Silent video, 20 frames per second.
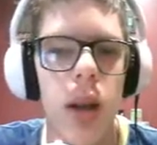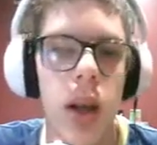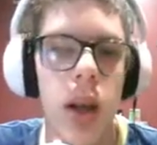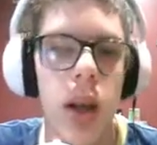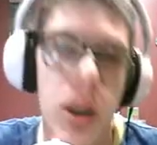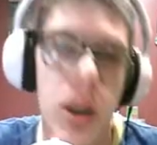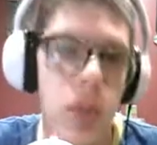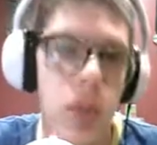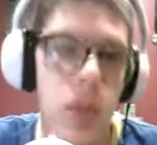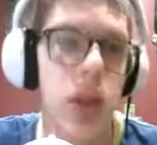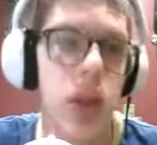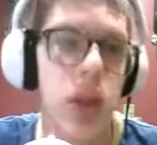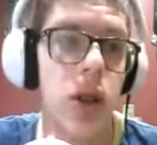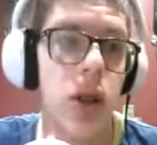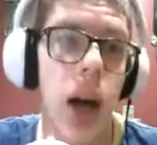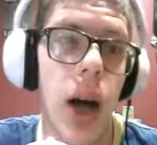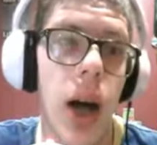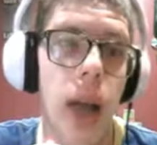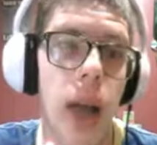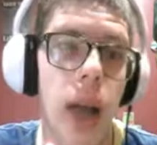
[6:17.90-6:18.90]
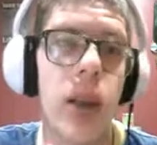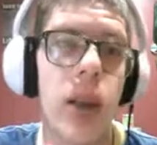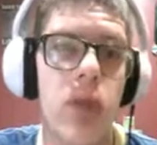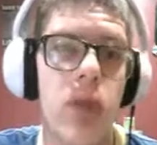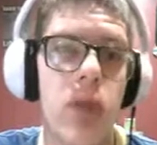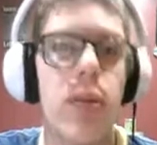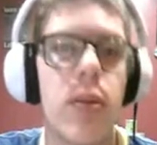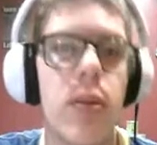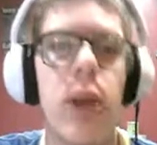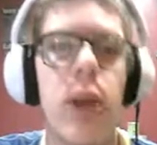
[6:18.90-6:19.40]
which I think is
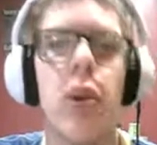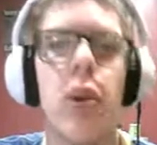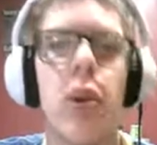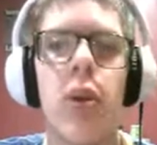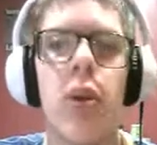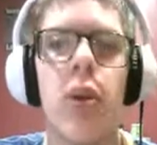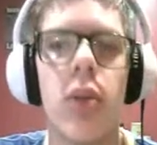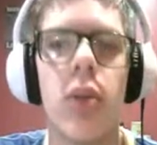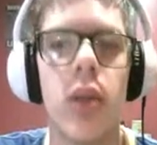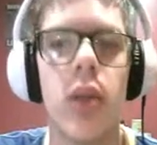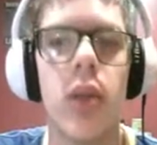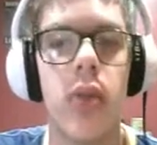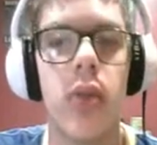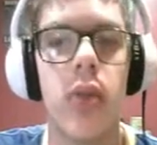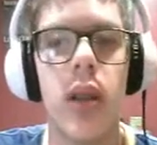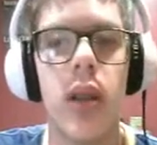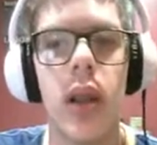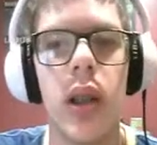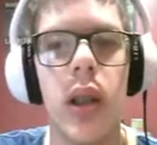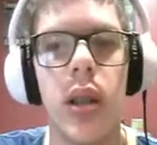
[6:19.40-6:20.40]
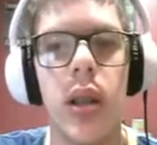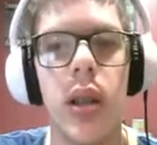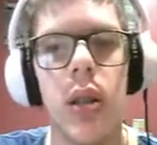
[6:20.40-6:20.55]
pretty cool. It really